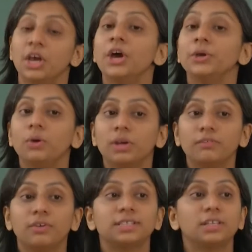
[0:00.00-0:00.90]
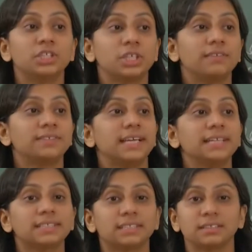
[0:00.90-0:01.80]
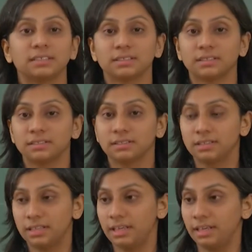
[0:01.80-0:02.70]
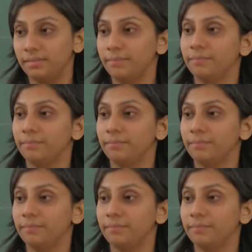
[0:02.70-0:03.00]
You're looking for a solution of size k.